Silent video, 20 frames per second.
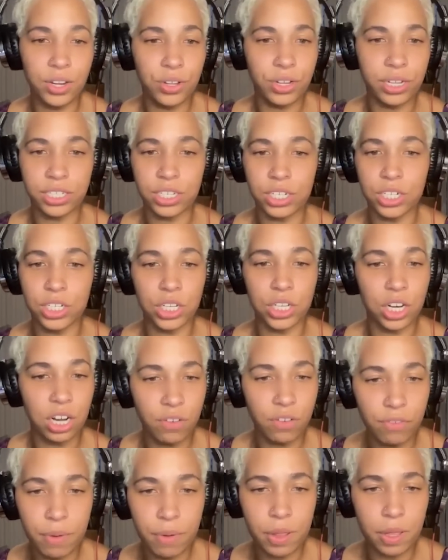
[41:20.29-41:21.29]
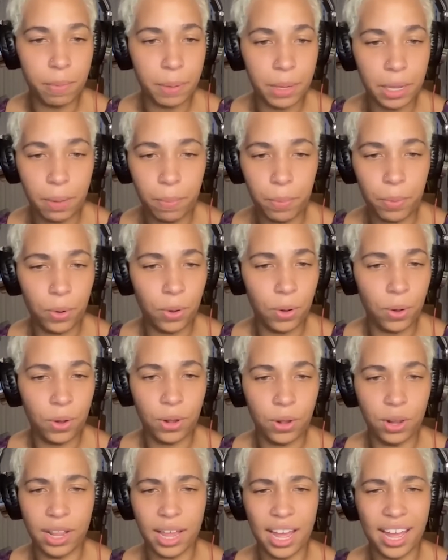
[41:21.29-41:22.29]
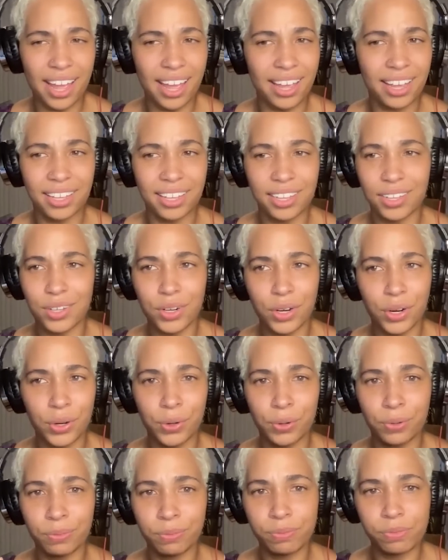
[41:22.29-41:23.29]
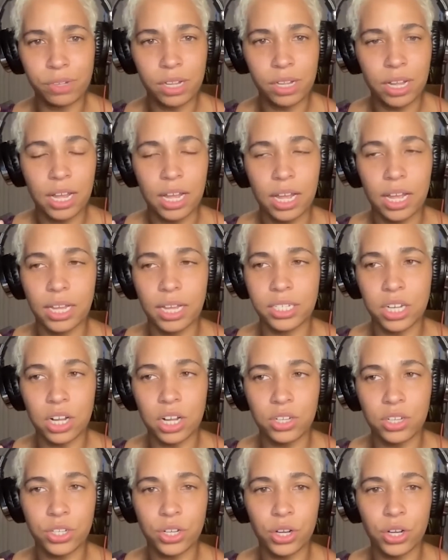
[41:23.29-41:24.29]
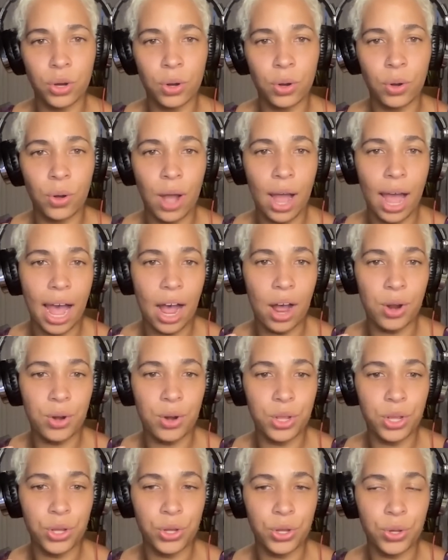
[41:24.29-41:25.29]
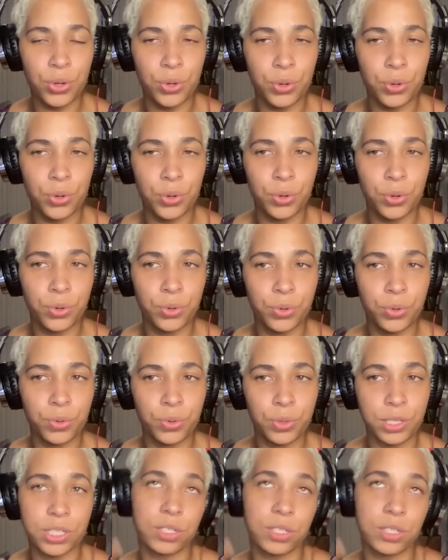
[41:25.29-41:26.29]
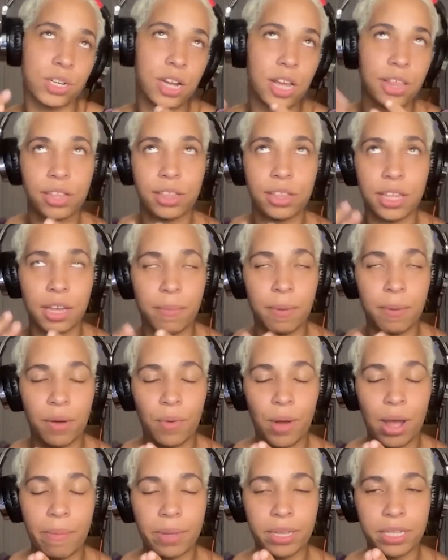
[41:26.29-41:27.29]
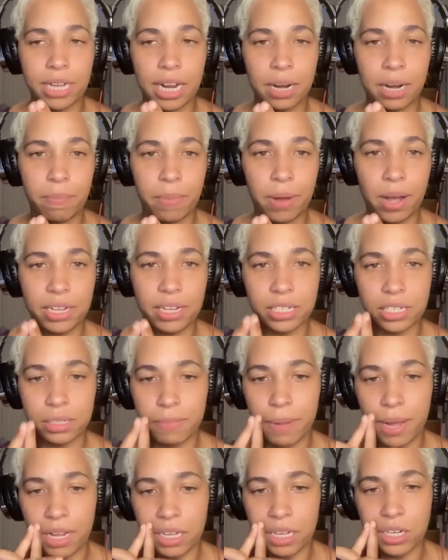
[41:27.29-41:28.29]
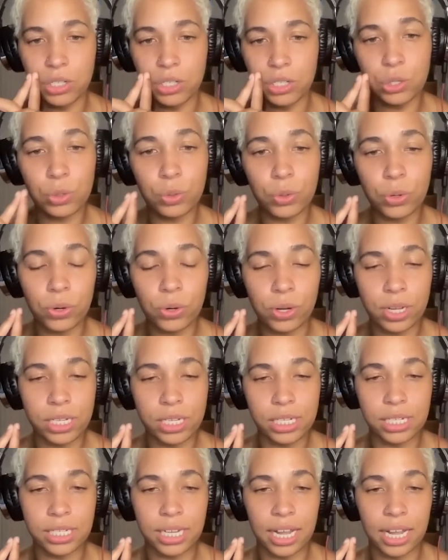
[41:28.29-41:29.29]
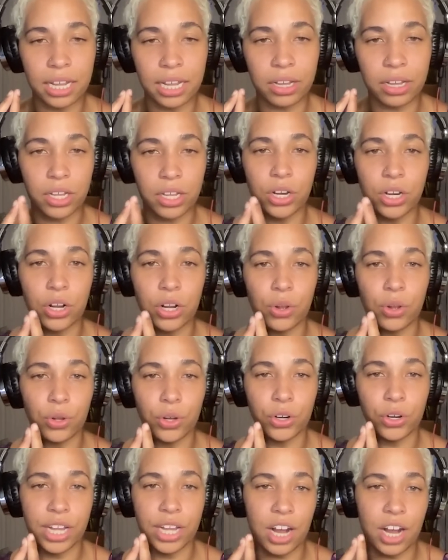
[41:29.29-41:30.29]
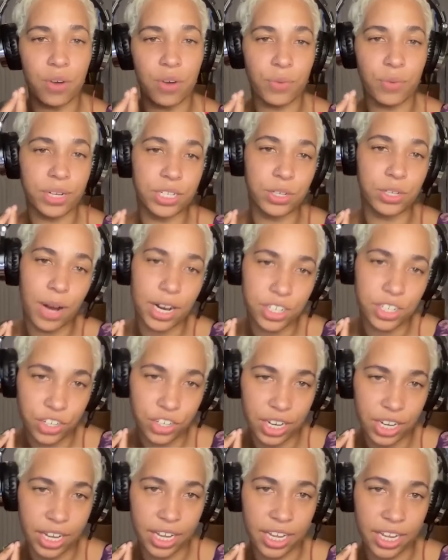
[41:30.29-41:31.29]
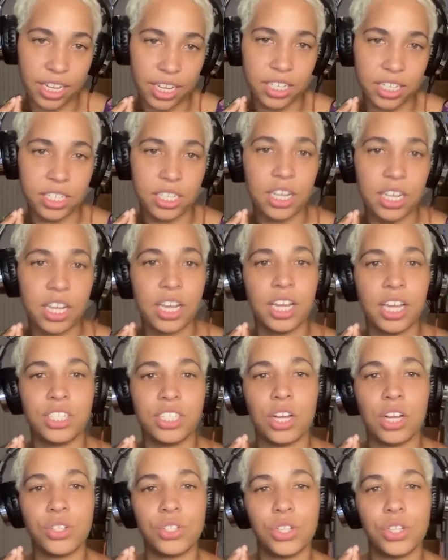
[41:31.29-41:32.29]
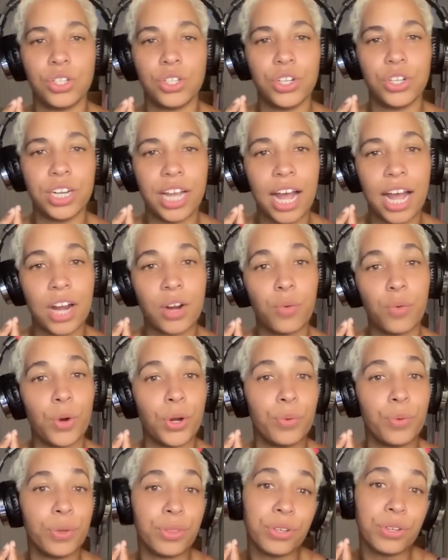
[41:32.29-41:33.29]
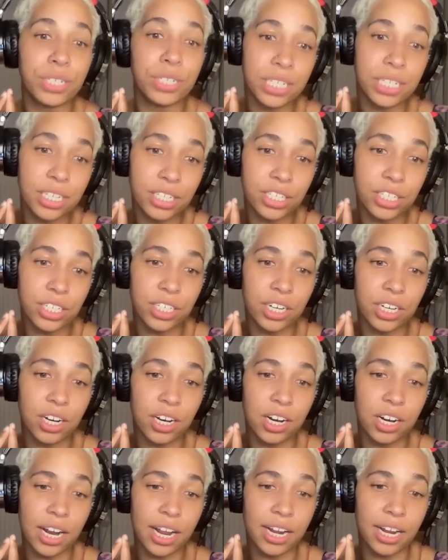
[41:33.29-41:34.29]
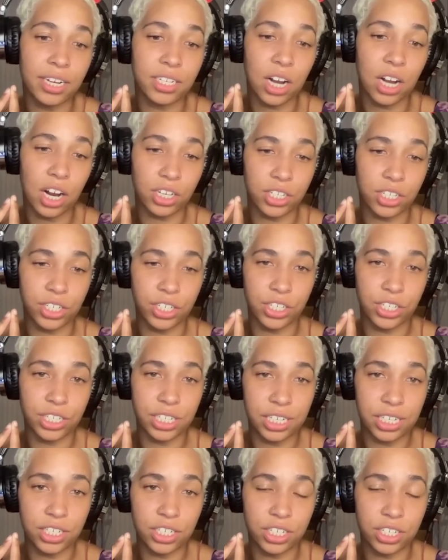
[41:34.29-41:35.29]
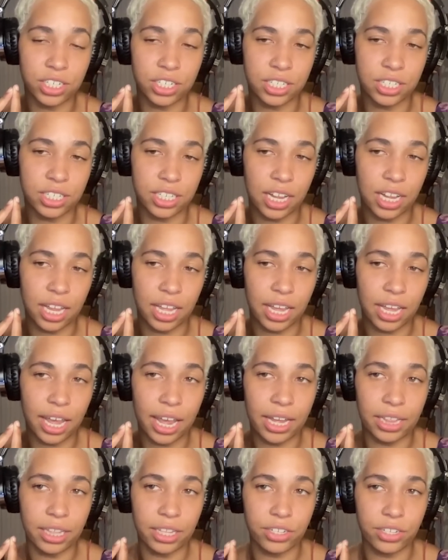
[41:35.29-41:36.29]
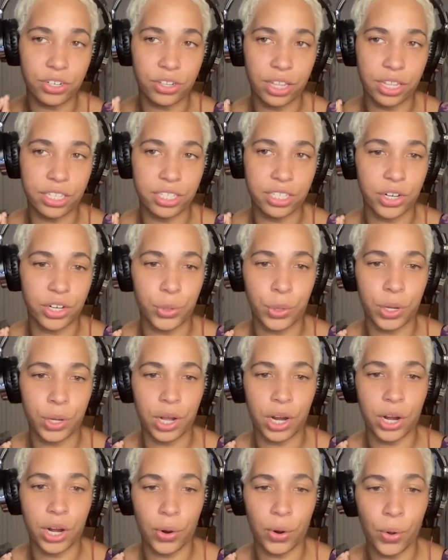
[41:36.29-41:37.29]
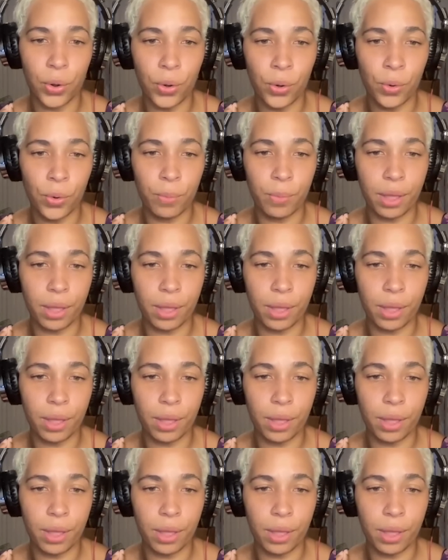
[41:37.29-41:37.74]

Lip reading: You get to learn from other people, like, it's also nice. This is another thing about why I'm excited Boz is back in school, because it's like, learning how to redirect your kids. It's also learning how to work with your teacher and talk to your teachers and saying like, hey, these are things that are going on at home.